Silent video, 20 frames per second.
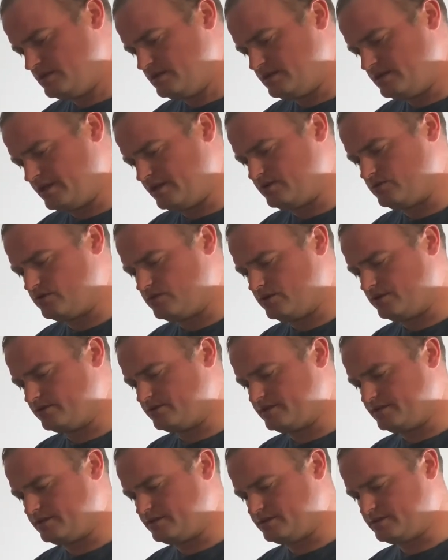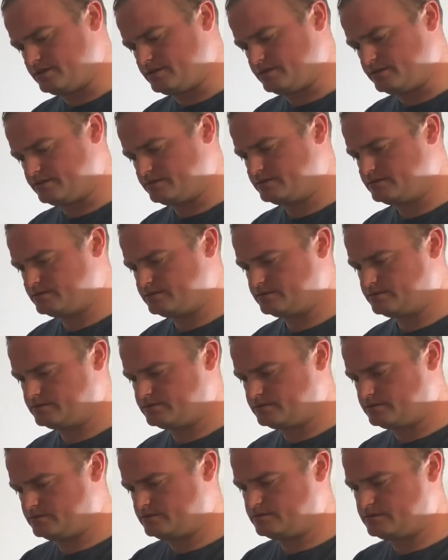ain't gonna hurt anything,
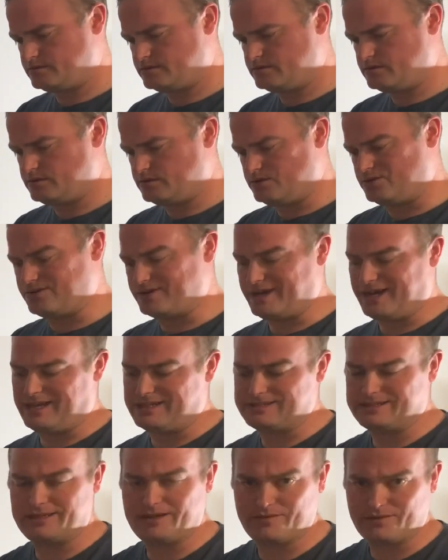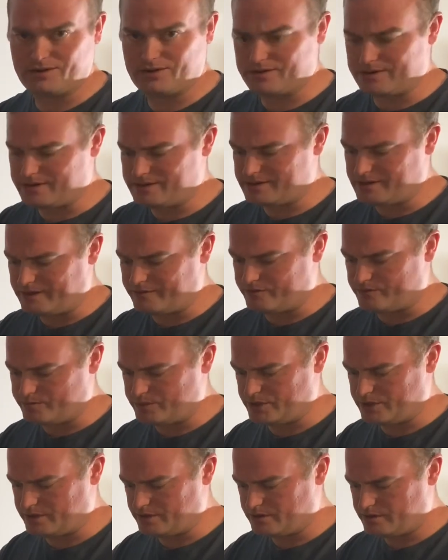or it hasn't ever hurt anything for
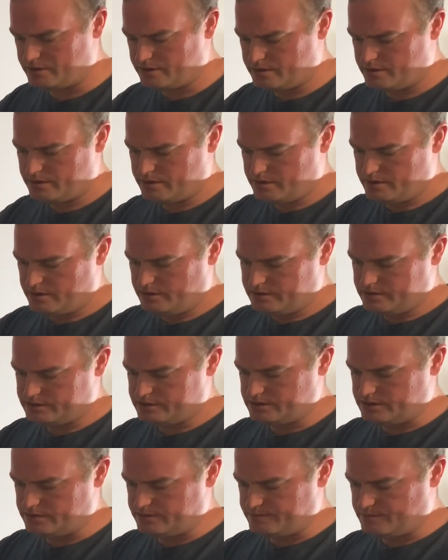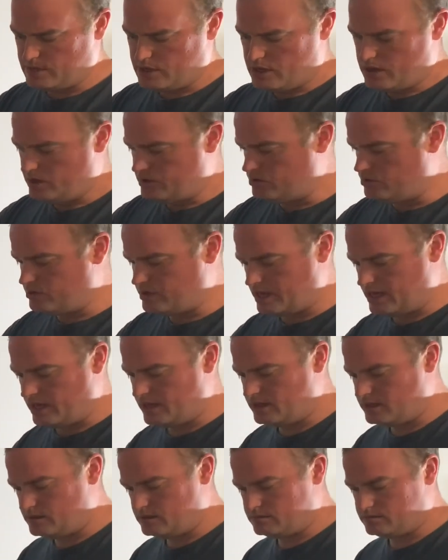me. So you
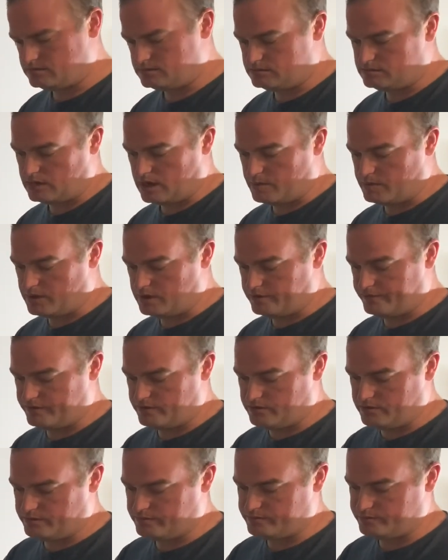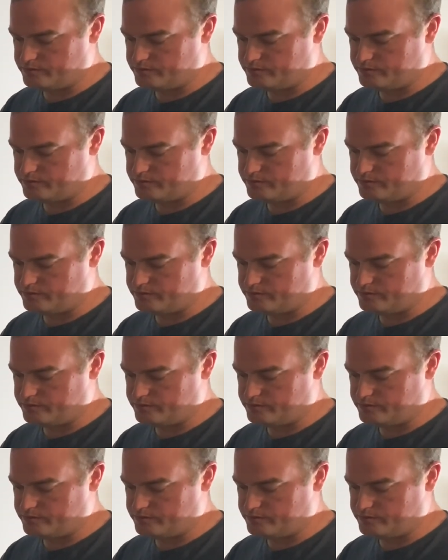can, I mean, if you're